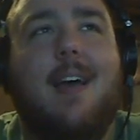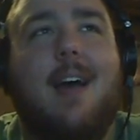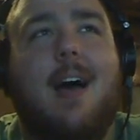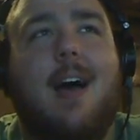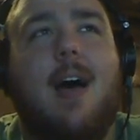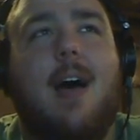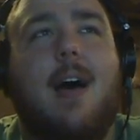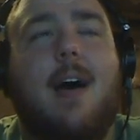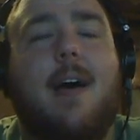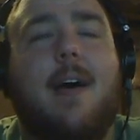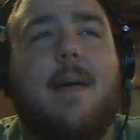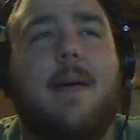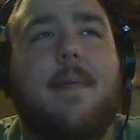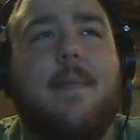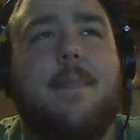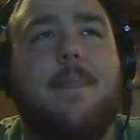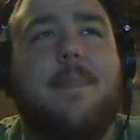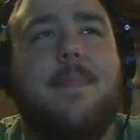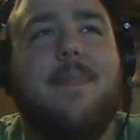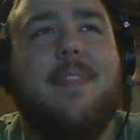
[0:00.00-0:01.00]

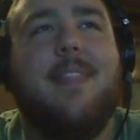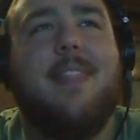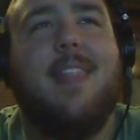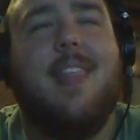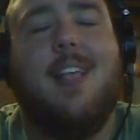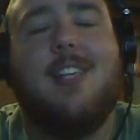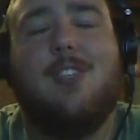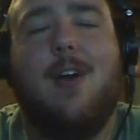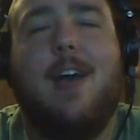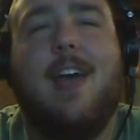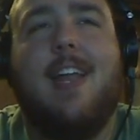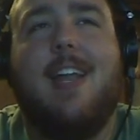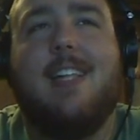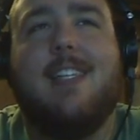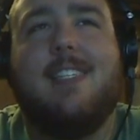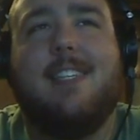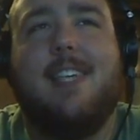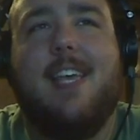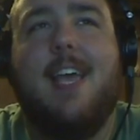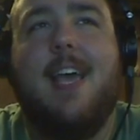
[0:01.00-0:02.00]
So I didn't
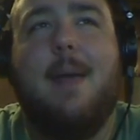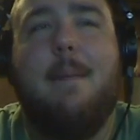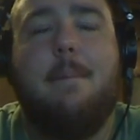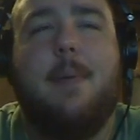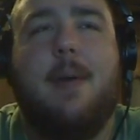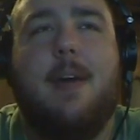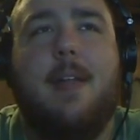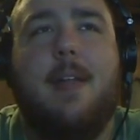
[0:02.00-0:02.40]
see it, but